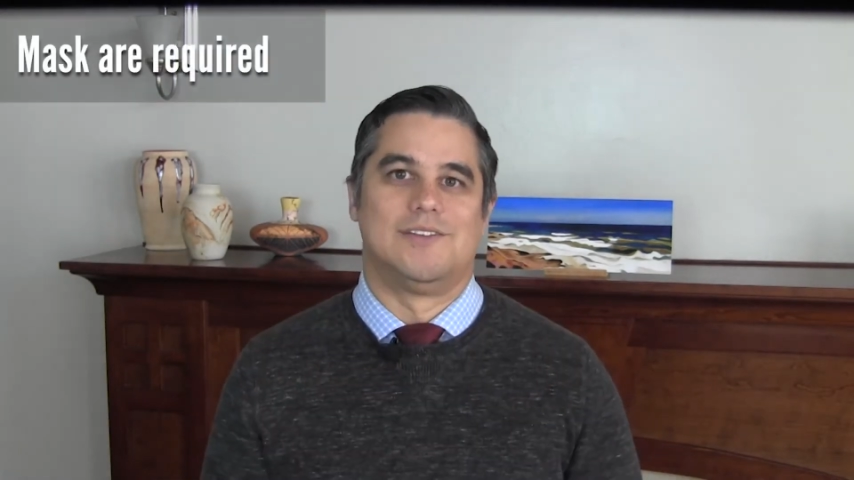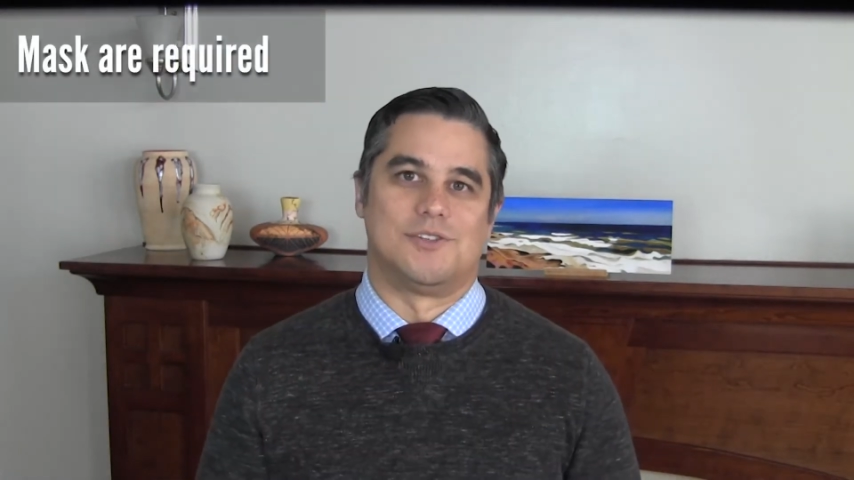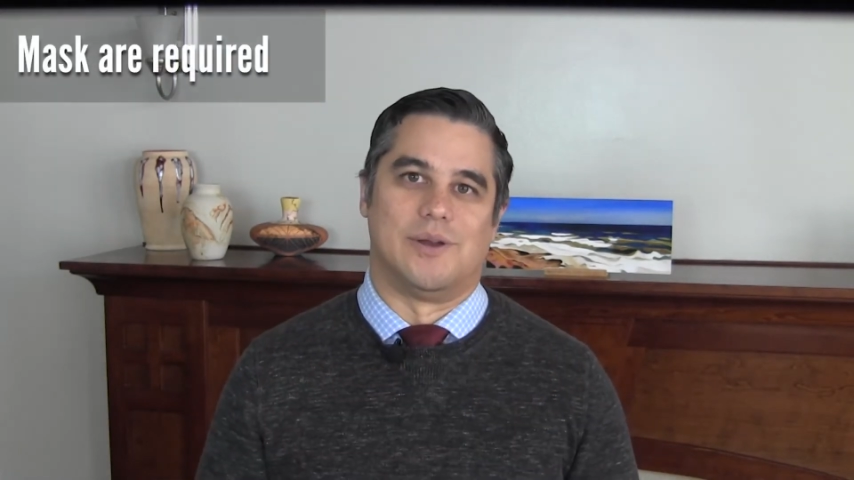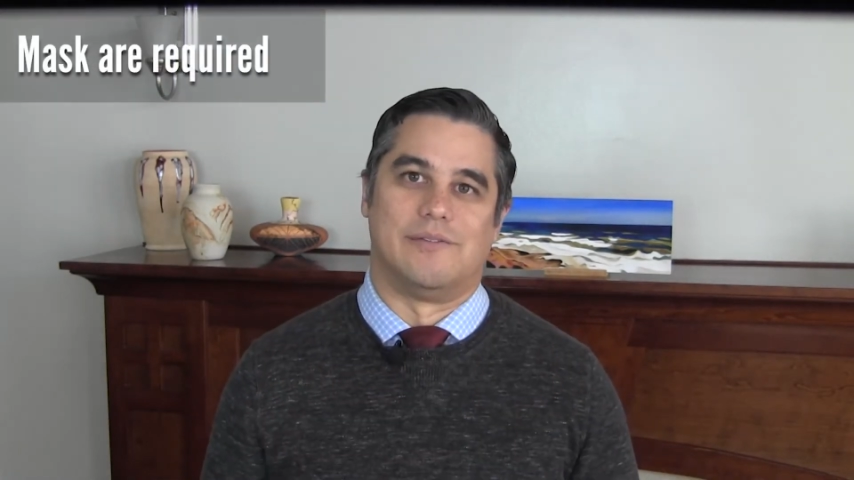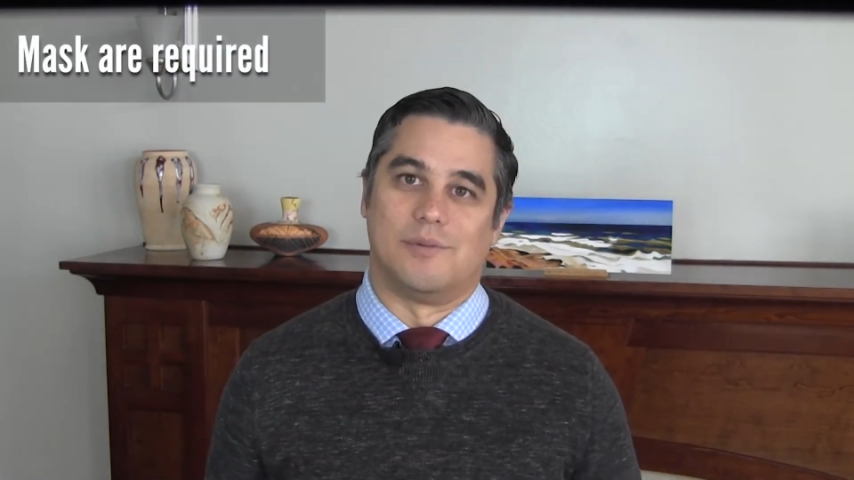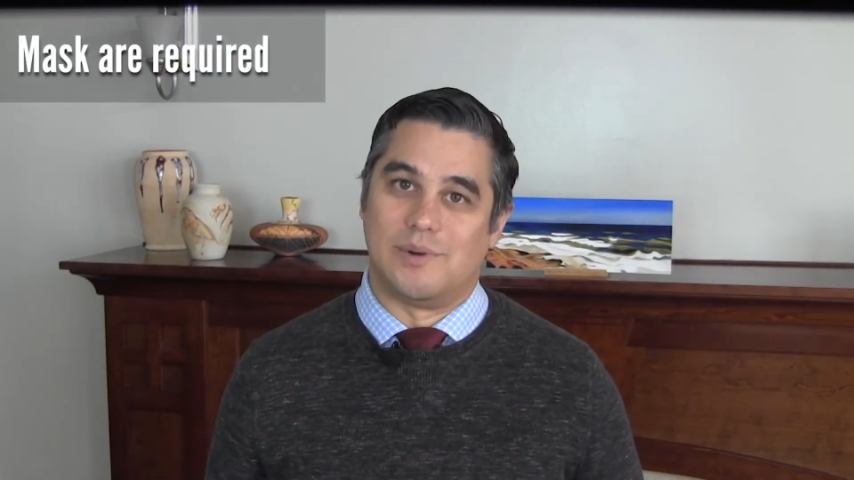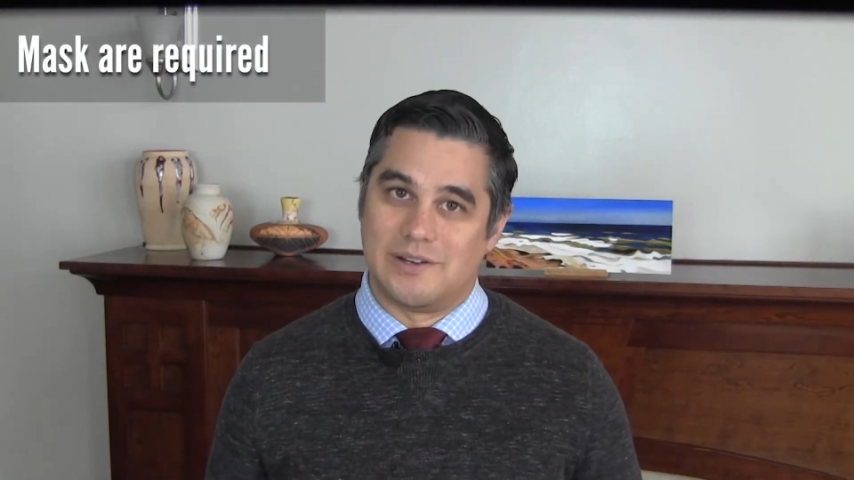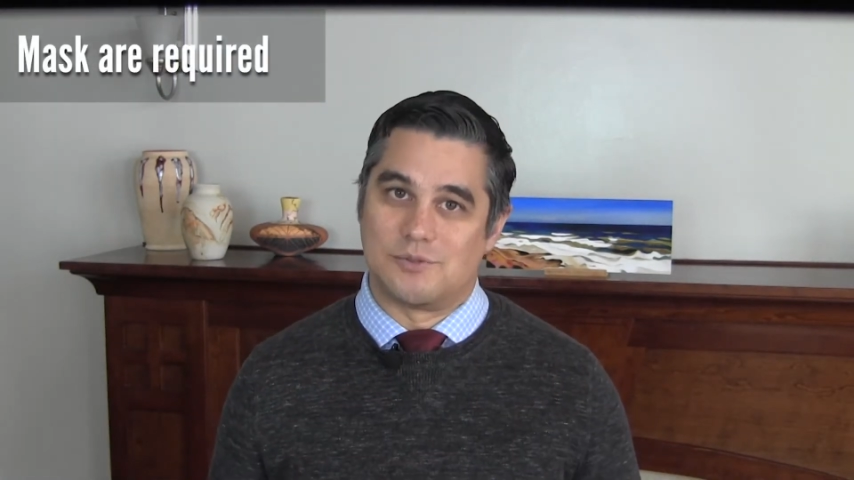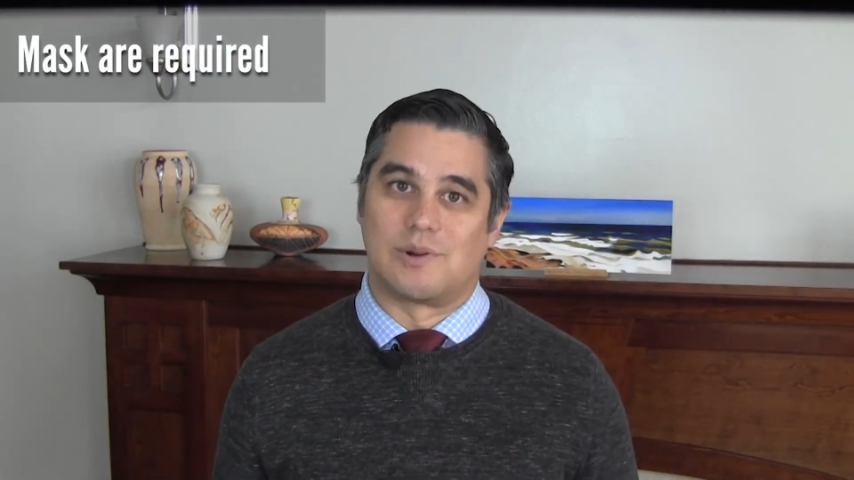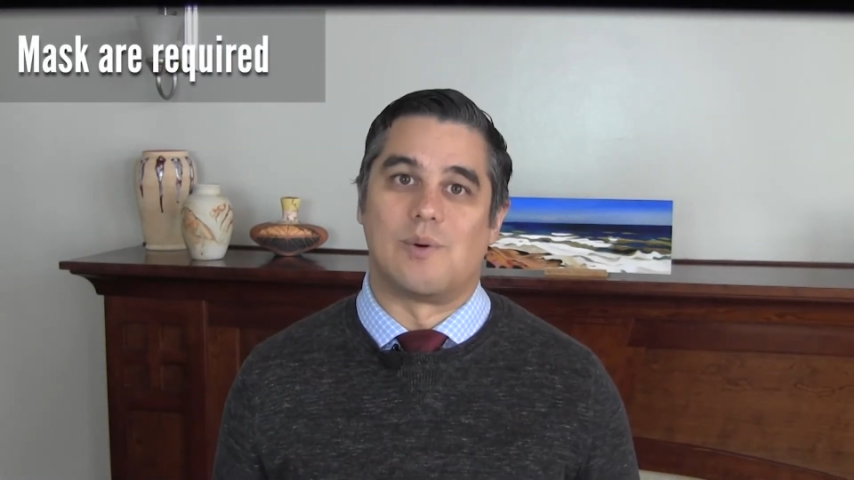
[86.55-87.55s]
So
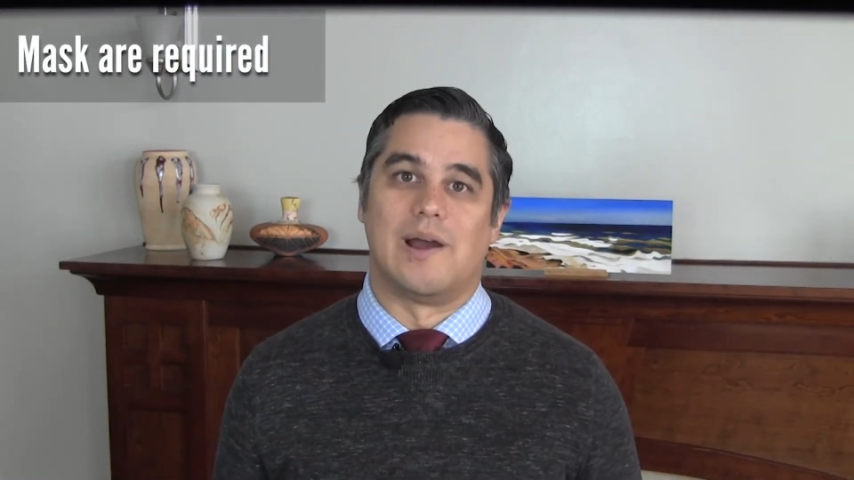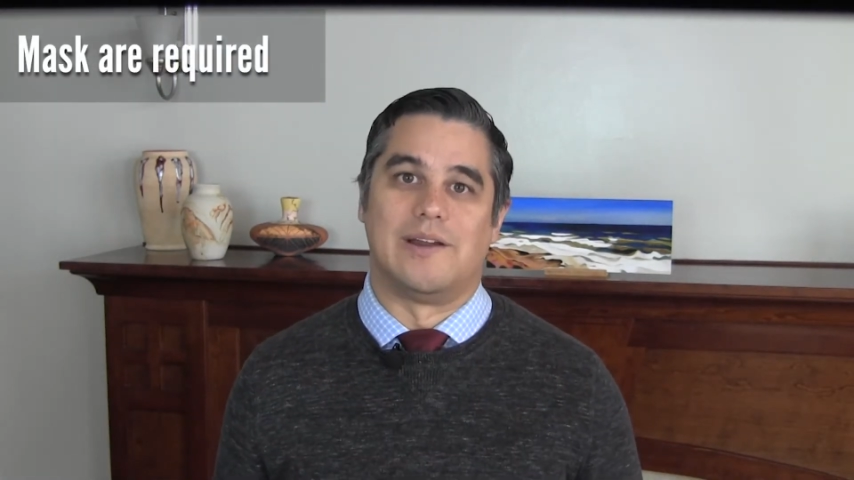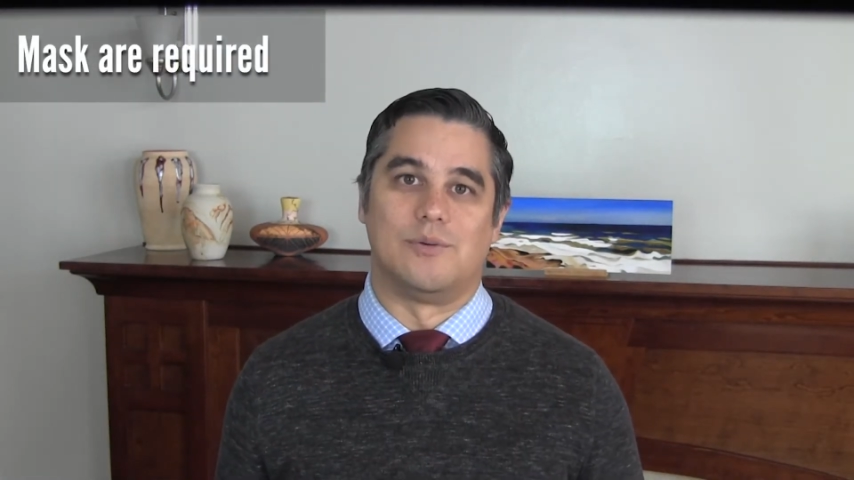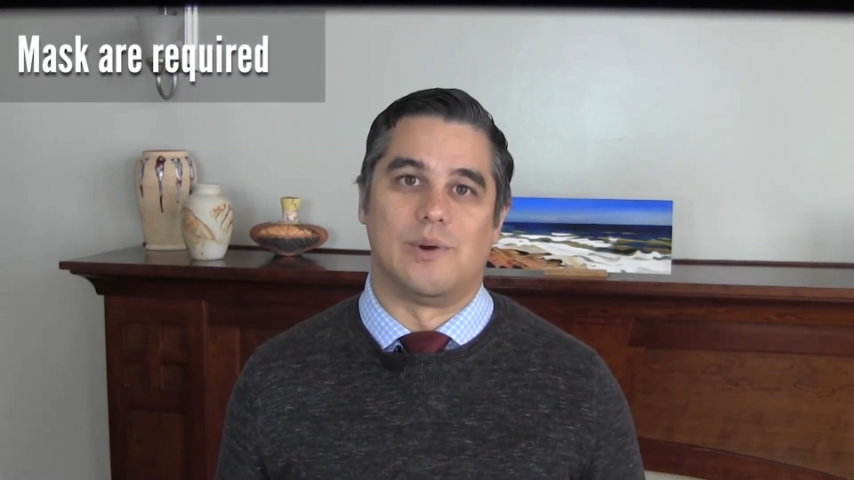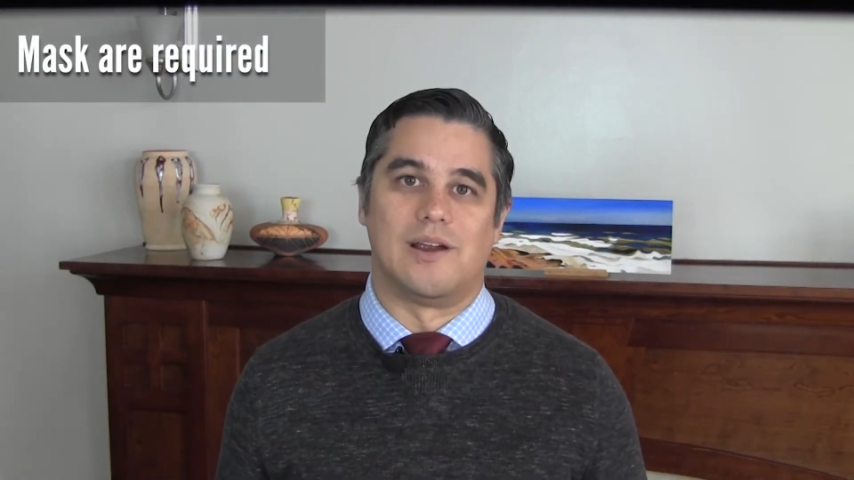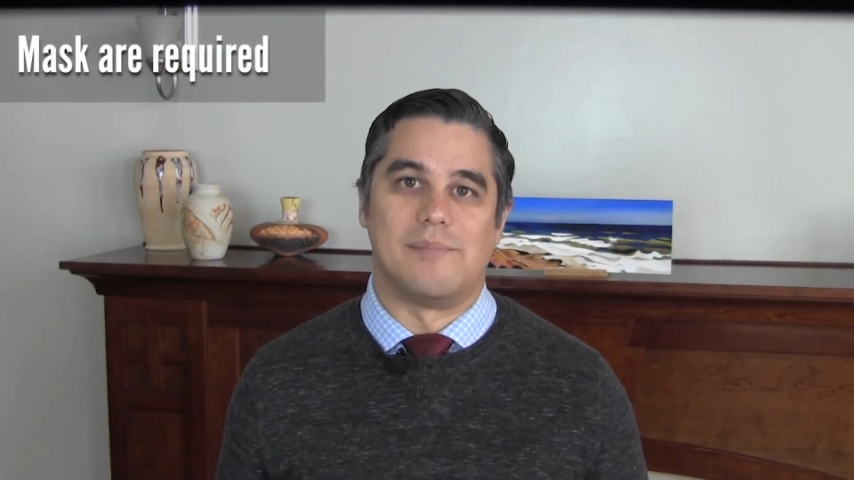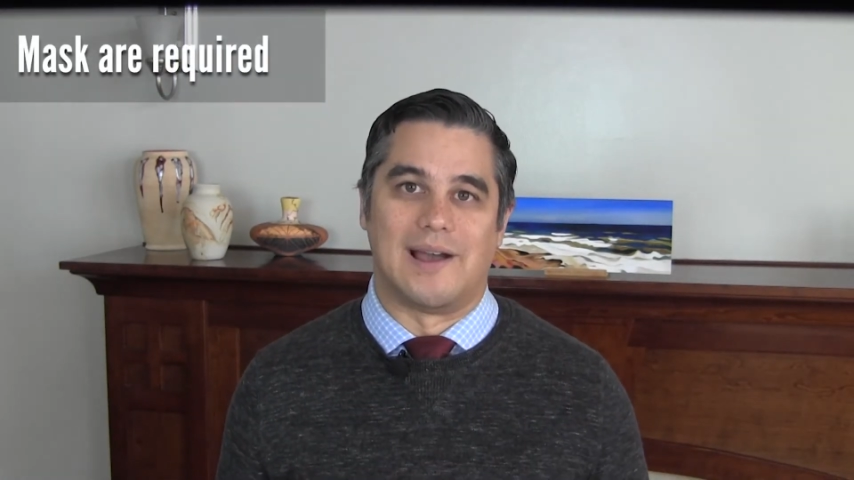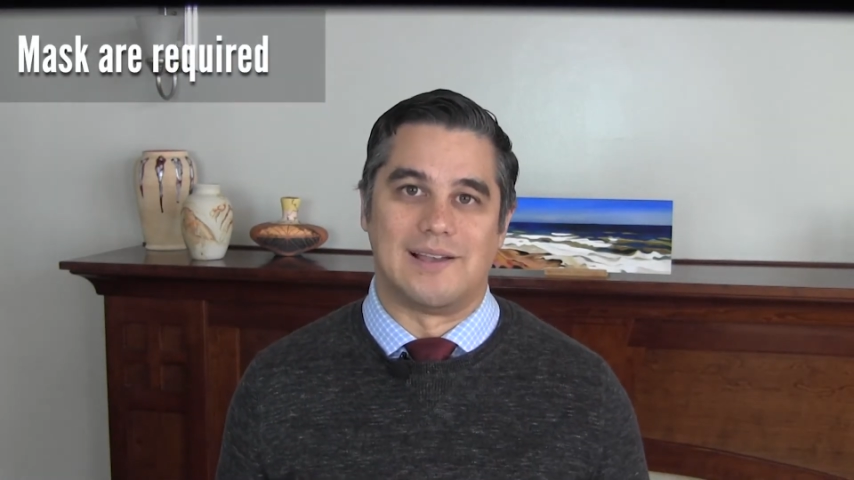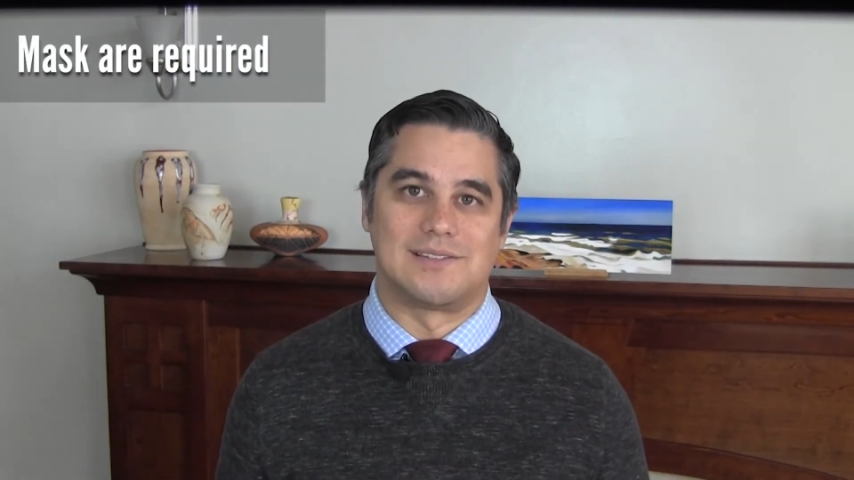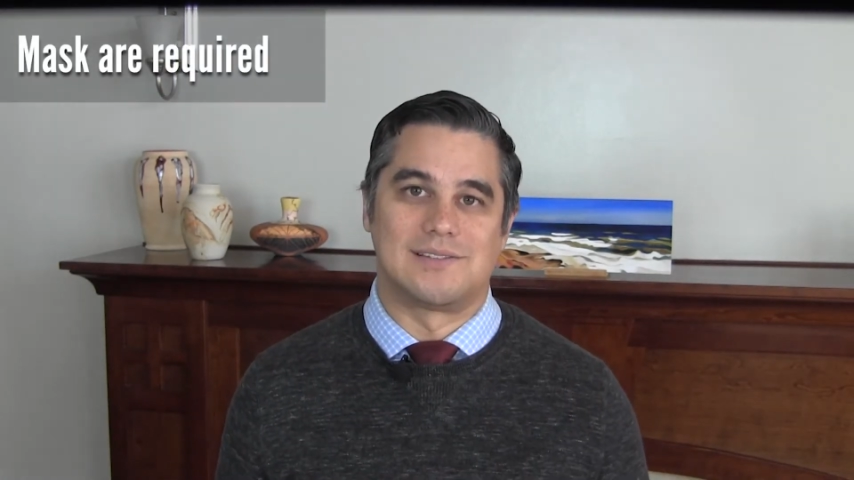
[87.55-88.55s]
everyone is required to wear a
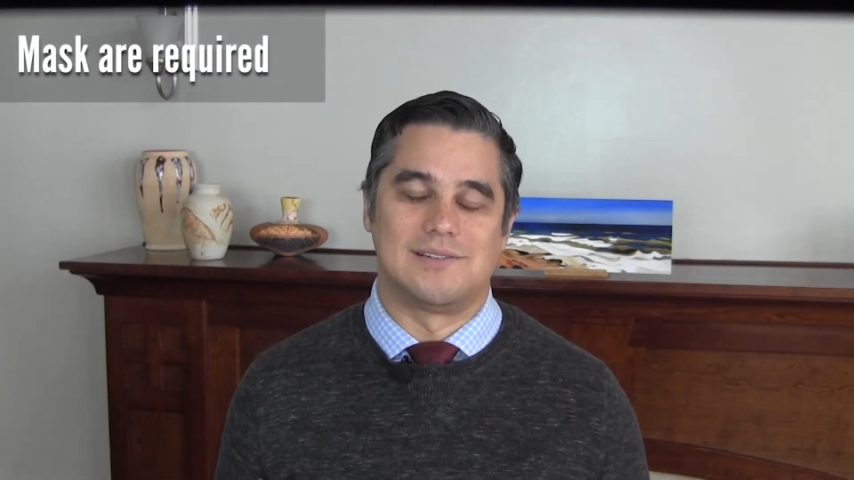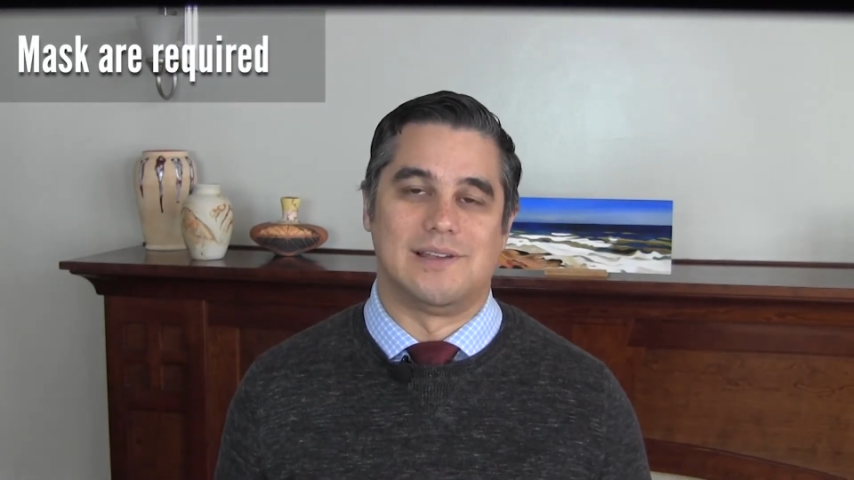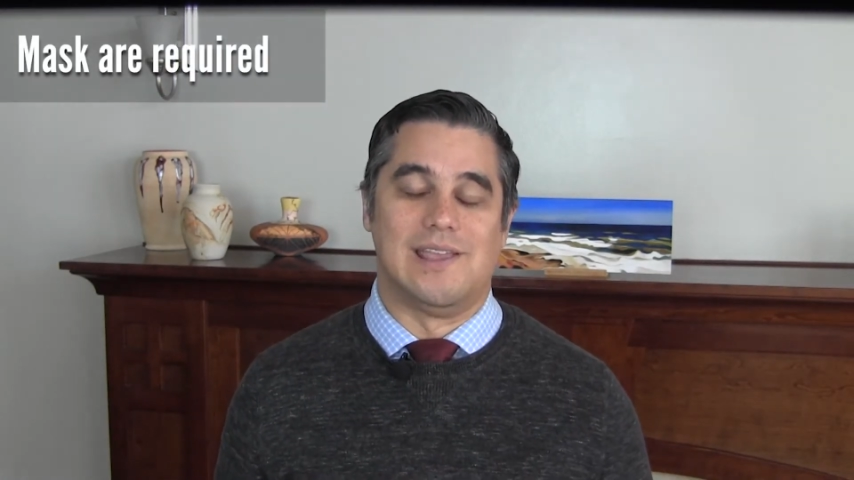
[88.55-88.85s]
mask.